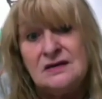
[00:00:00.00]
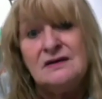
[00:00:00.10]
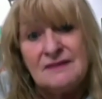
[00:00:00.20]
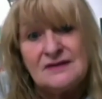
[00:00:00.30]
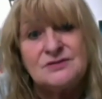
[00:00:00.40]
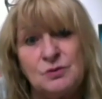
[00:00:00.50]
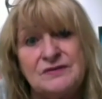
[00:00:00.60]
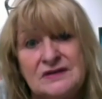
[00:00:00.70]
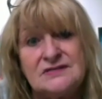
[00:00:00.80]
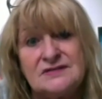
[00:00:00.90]
That's what
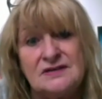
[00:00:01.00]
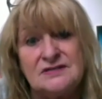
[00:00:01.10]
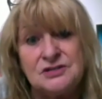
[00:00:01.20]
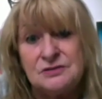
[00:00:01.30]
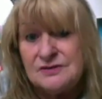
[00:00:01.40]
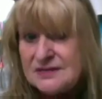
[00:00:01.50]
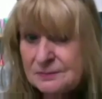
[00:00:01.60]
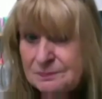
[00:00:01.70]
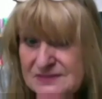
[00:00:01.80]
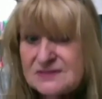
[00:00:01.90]
they decided to do. These
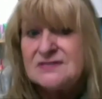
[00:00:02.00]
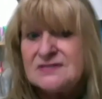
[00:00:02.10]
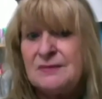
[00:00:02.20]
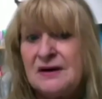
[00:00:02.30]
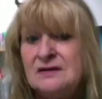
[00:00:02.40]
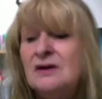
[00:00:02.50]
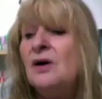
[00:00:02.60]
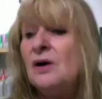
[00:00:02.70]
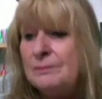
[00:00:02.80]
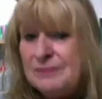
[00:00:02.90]
are businessmen,
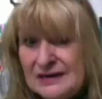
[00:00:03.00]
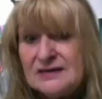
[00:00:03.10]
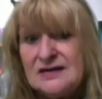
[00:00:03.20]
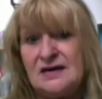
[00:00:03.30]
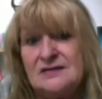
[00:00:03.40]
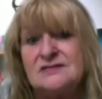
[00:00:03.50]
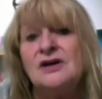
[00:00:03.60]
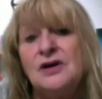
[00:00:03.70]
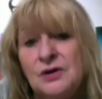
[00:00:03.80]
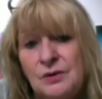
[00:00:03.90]
billionaires
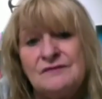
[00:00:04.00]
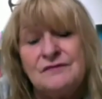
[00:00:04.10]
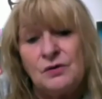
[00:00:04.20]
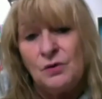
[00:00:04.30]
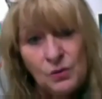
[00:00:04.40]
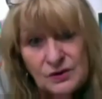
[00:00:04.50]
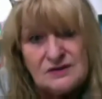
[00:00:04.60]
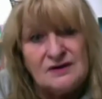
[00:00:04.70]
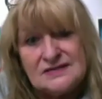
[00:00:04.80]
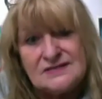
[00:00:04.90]
who have
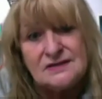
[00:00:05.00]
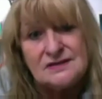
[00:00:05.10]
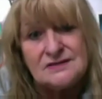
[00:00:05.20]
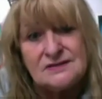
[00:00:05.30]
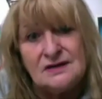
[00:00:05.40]
organised this.